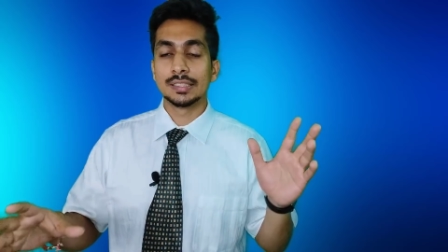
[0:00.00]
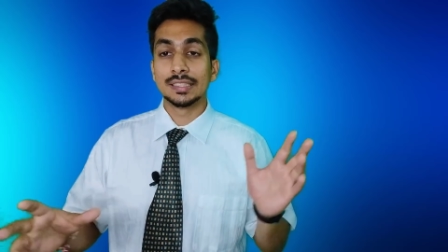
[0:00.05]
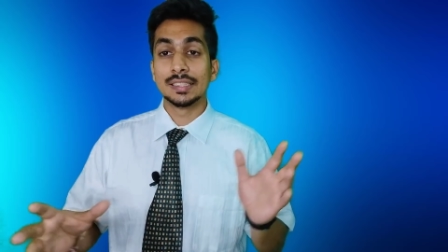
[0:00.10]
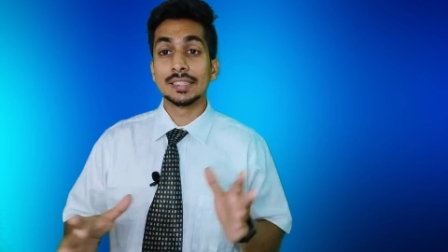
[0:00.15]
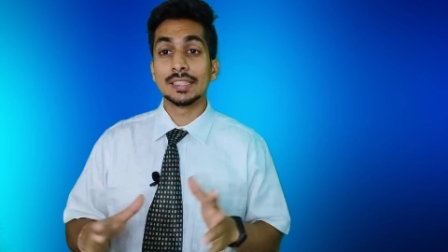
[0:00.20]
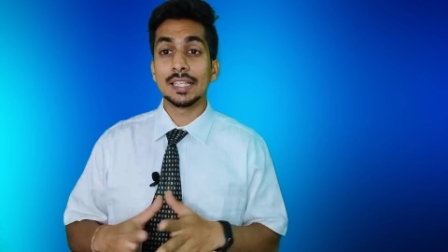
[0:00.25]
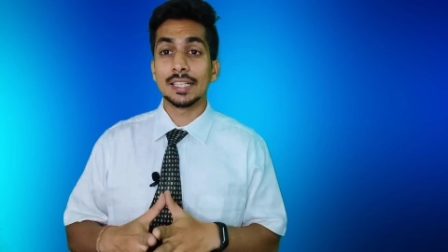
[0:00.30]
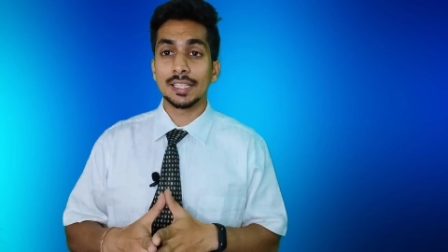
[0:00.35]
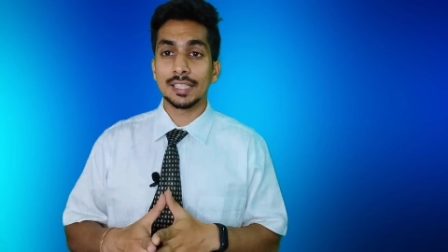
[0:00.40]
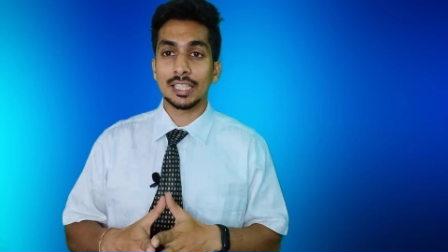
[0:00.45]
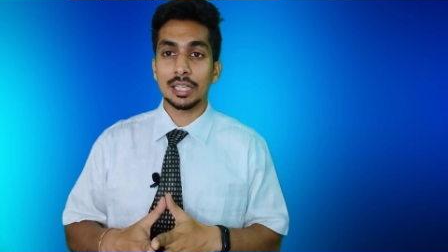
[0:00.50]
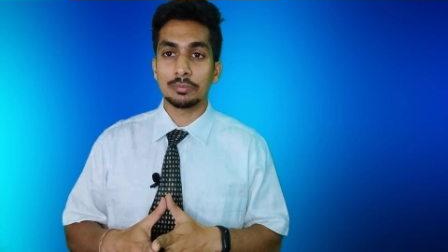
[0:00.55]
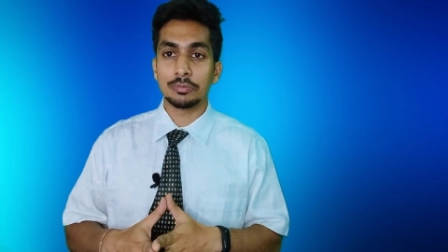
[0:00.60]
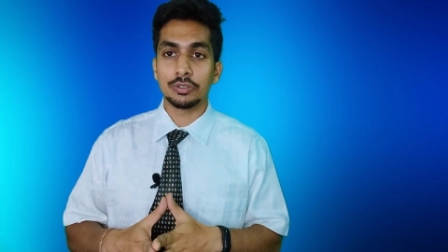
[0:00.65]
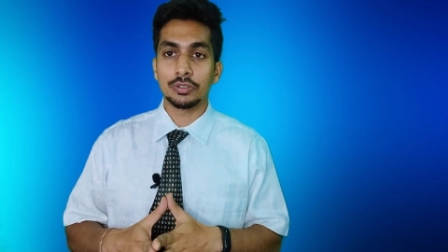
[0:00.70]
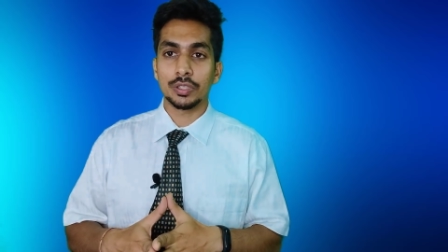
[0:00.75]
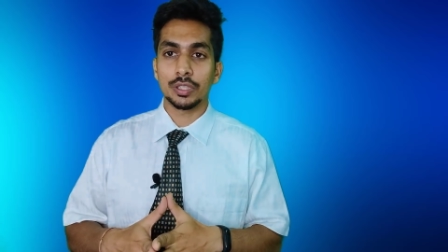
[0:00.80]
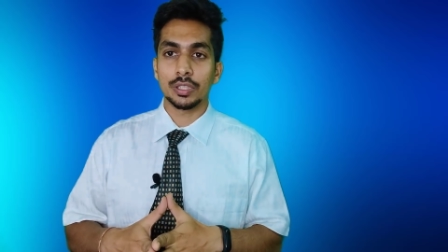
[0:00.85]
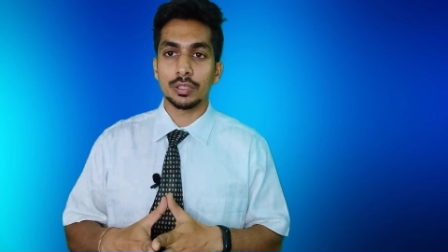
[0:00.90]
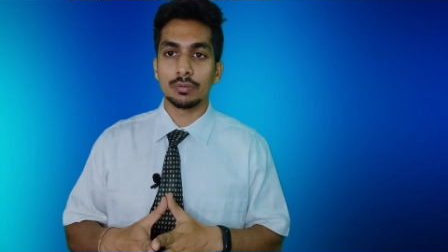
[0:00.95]
synthetic
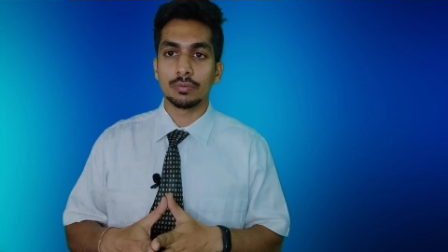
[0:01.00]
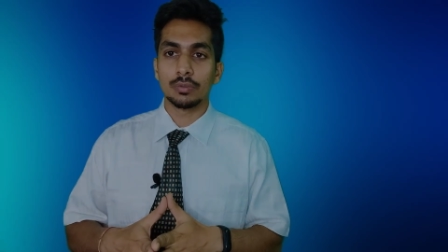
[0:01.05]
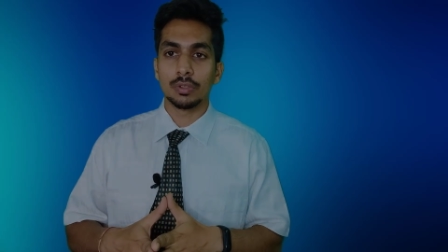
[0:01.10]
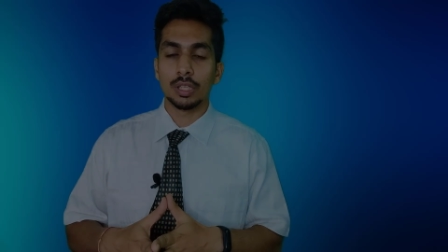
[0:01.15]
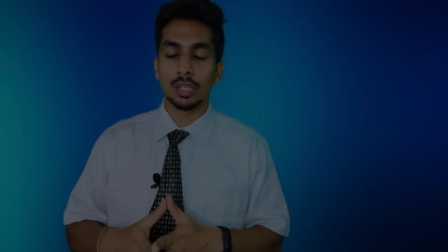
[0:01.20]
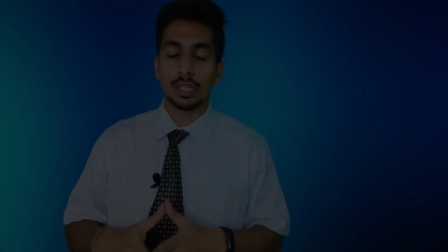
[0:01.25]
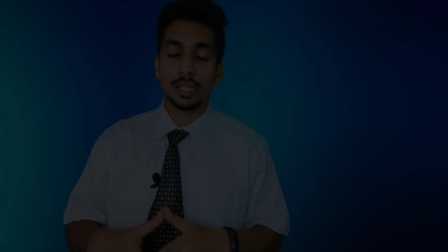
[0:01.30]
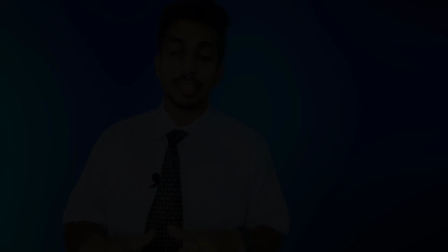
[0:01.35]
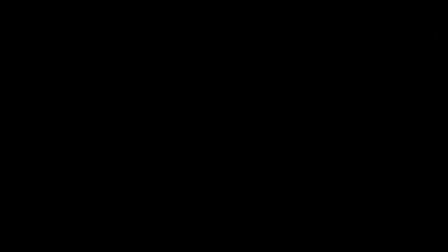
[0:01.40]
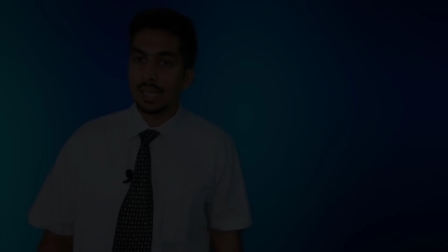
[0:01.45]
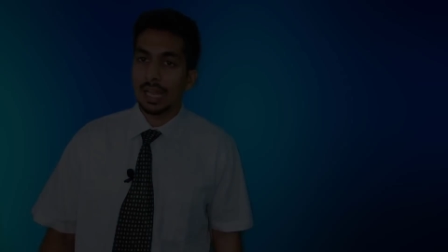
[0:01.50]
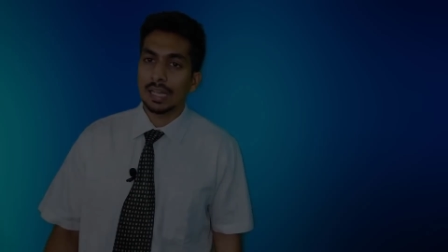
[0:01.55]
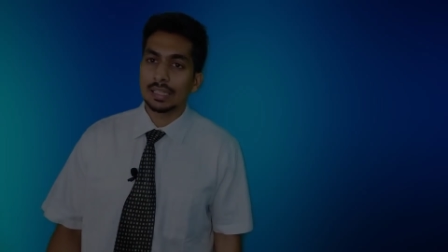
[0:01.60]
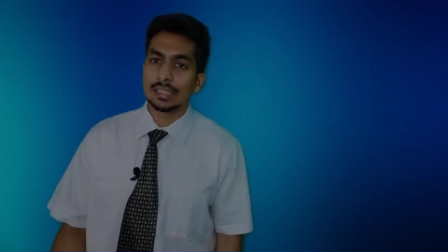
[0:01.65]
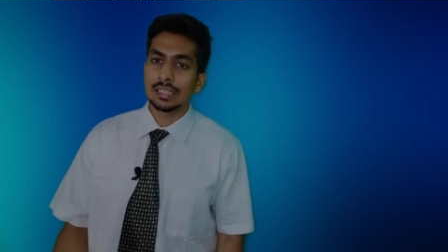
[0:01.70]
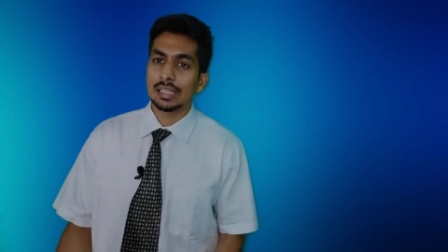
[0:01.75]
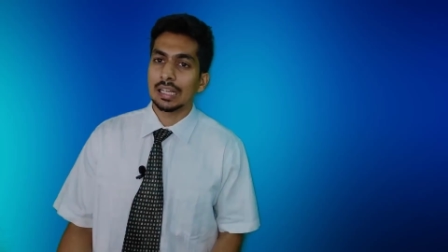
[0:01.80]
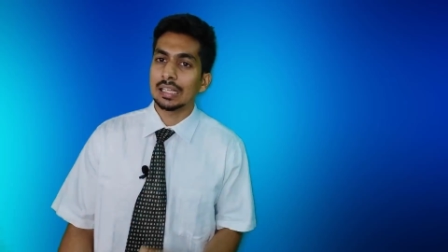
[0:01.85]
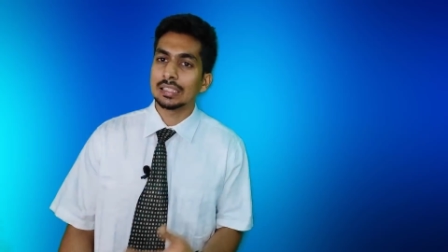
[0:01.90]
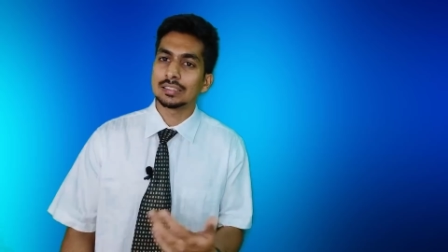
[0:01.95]
chemistry and
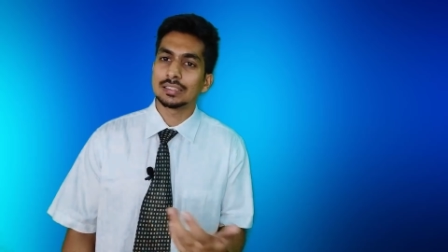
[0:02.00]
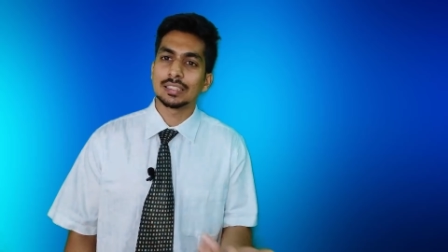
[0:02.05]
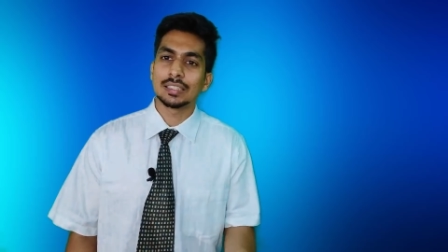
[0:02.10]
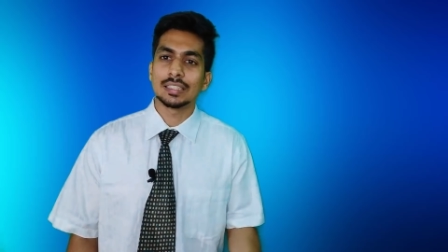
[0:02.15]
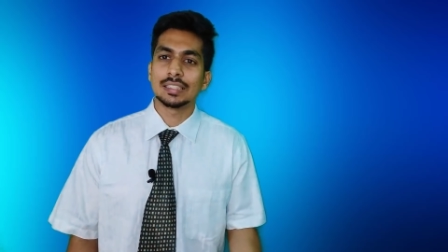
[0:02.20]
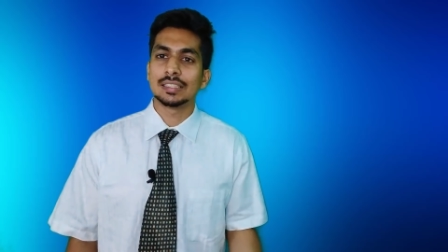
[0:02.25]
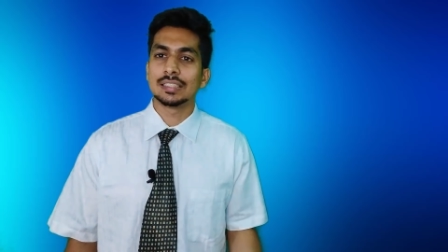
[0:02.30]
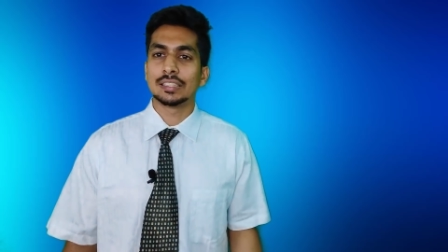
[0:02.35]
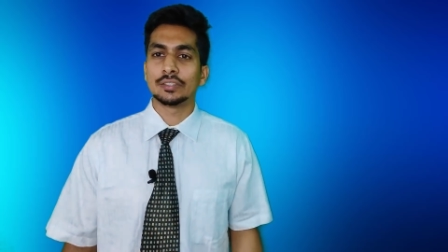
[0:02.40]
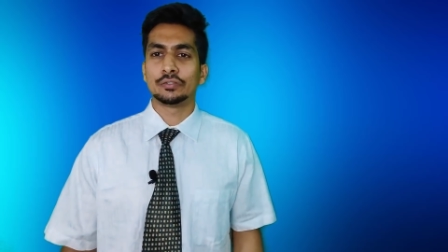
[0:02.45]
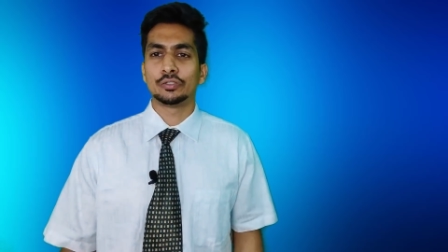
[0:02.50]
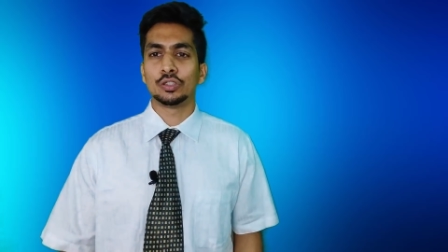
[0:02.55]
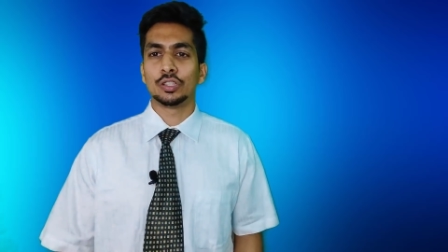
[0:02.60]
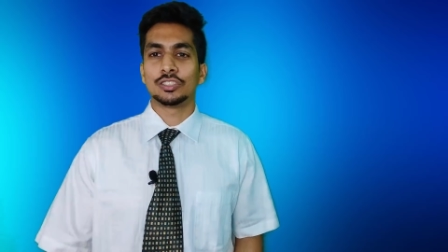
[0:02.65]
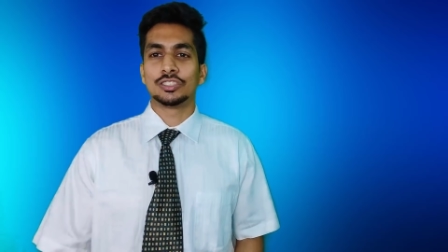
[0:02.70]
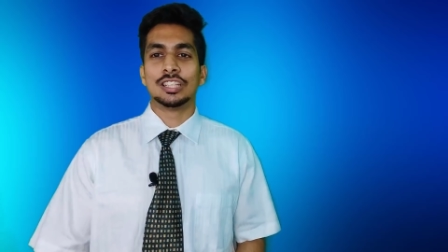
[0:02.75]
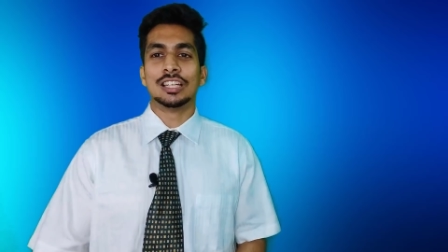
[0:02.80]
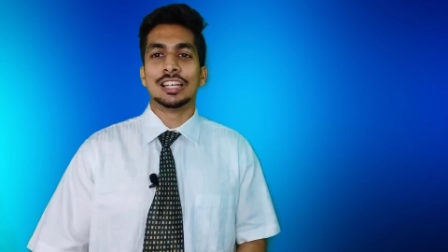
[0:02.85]
the last thing is if you're